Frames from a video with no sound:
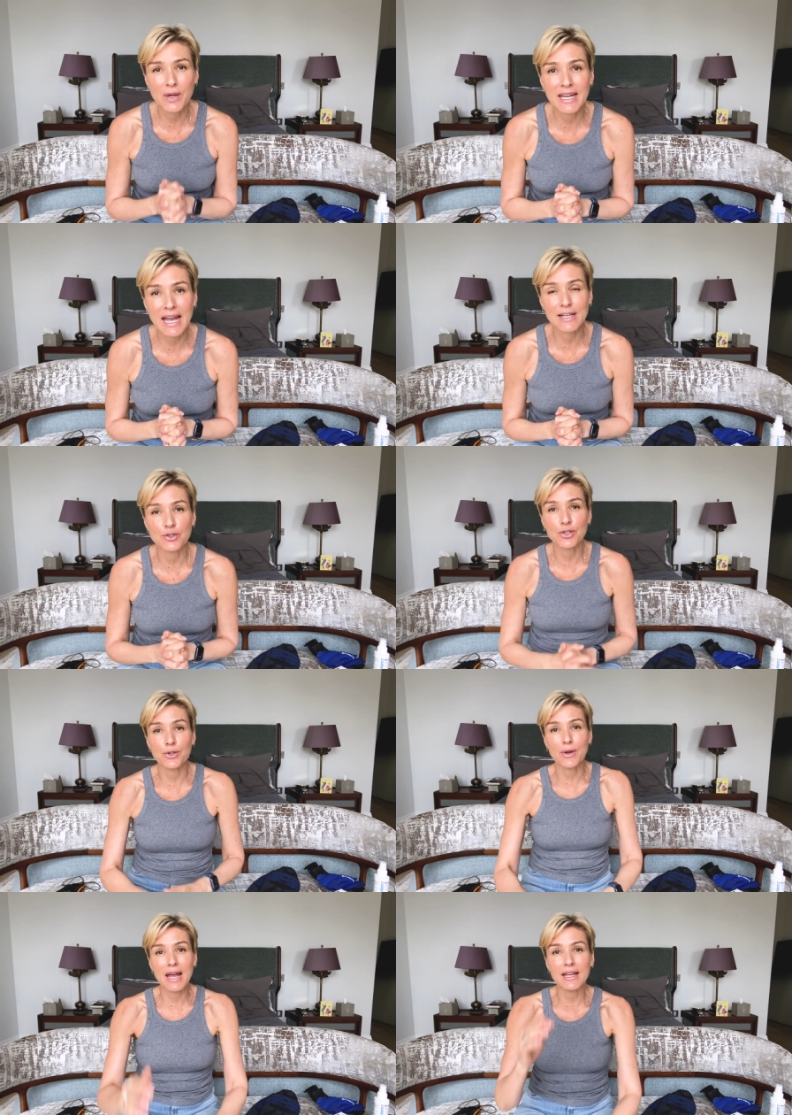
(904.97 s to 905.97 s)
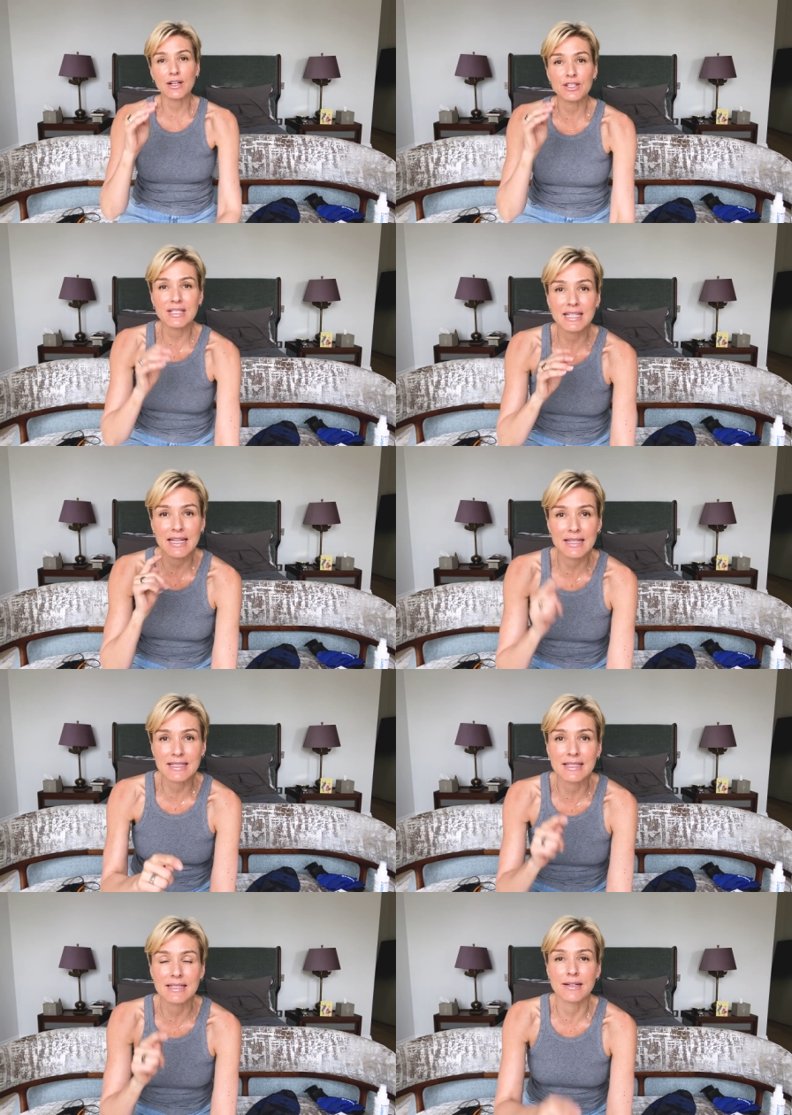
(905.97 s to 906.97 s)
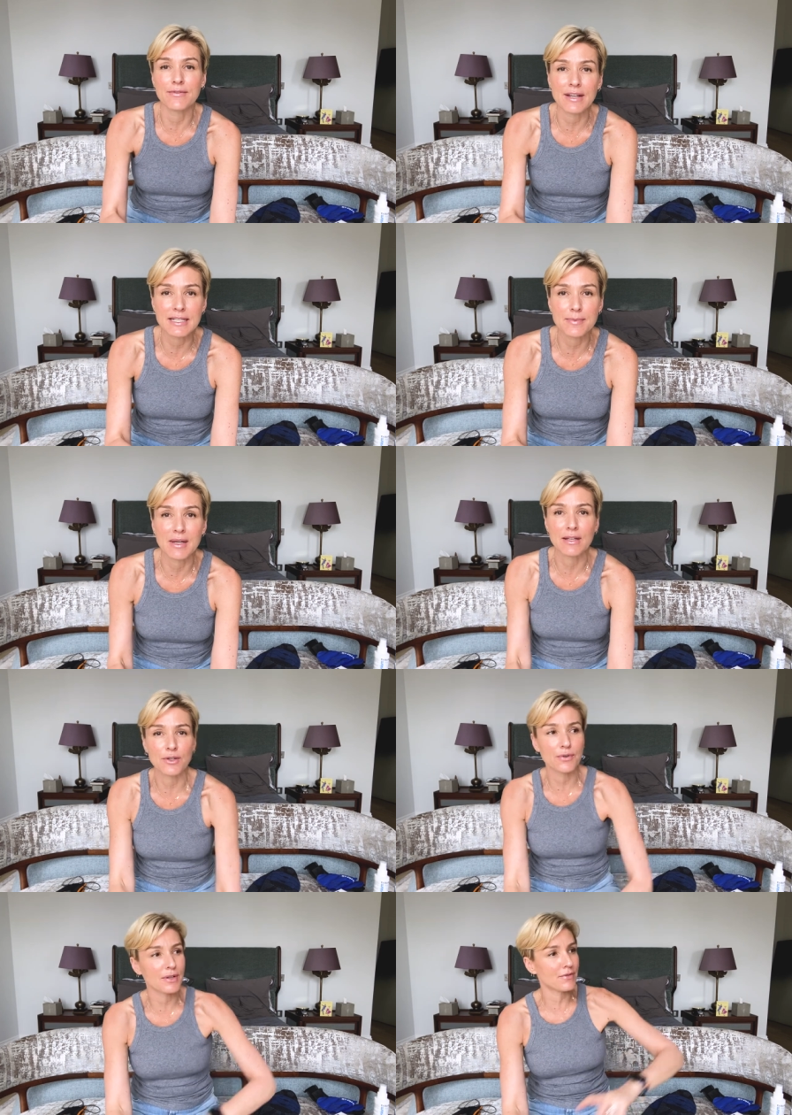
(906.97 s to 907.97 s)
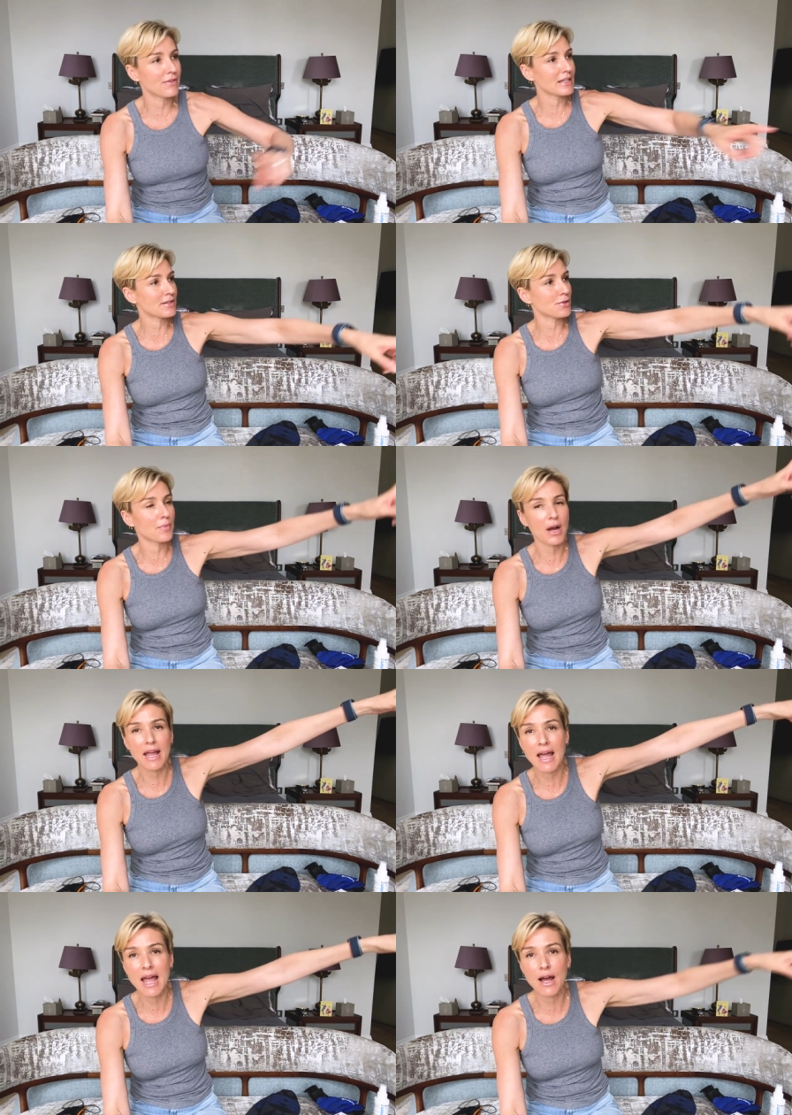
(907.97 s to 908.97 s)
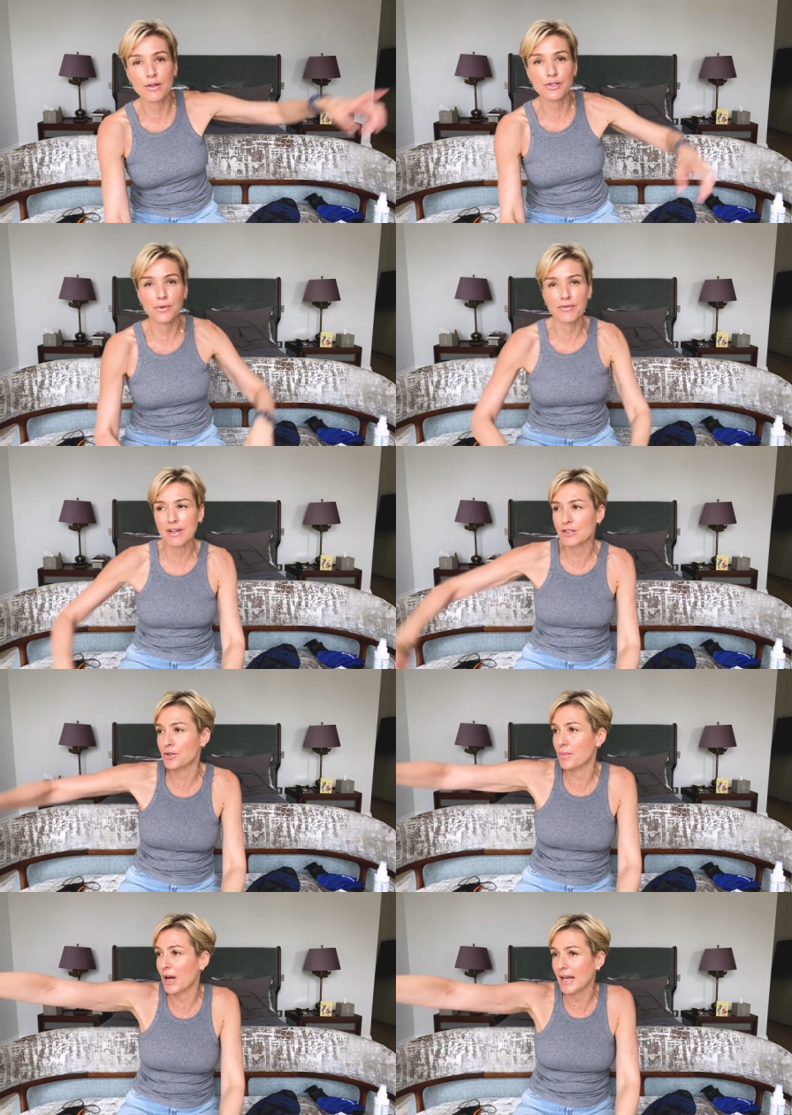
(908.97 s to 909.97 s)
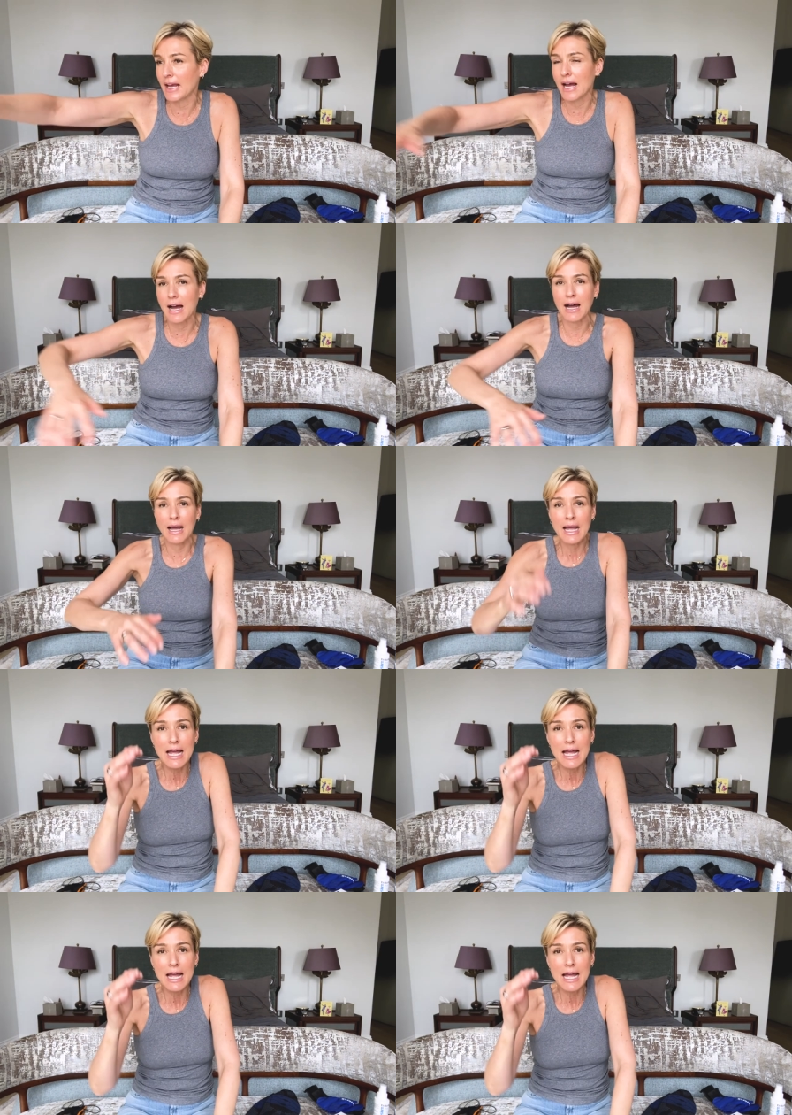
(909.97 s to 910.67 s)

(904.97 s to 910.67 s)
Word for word: we can do. And can I just say, this is an investment. You invest, you buy a house, you invest, you buy a car.